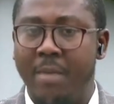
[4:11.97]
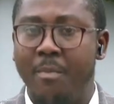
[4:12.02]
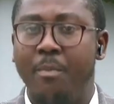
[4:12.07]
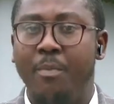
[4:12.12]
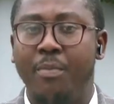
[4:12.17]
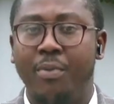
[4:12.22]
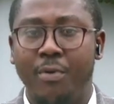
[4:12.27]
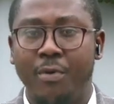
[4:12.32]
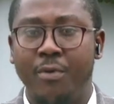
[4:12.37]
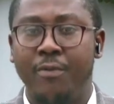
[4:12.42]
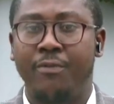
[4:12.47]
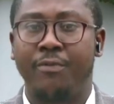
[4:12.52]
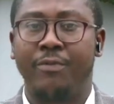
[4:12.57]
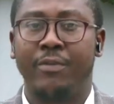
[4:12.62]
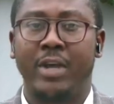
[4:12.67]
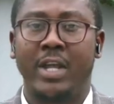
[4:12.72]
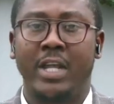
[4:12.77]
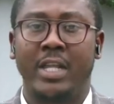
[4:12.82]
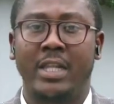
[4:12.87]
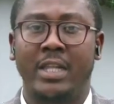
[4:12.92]

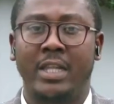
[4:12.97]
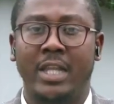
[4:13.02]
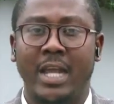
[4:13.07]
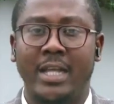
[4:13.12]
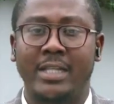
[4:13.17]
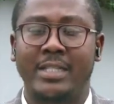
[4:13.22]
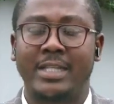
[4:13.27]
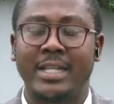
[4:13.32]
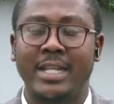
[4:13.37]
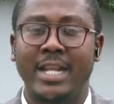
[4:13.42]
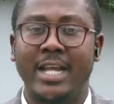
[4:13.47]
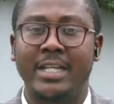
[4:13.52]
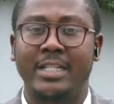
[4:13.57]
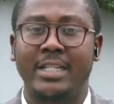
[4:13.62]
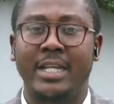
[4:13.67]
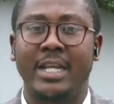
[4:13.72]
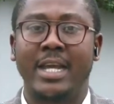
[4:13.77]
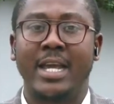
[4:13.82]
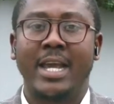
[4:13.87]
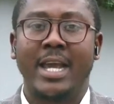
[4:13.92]
improve in their
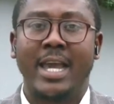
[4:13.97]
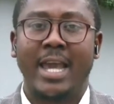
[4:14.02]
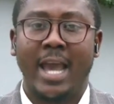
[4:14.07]
synergy,